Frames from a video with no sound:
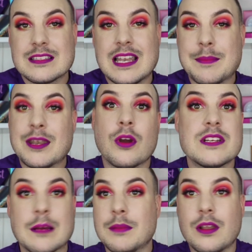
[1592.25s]
Let me know
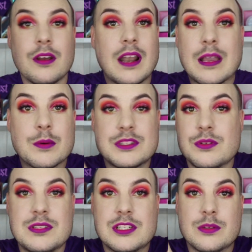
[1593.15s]
down below, like, what's
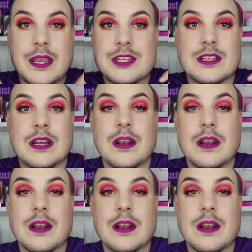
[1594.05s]
your situation?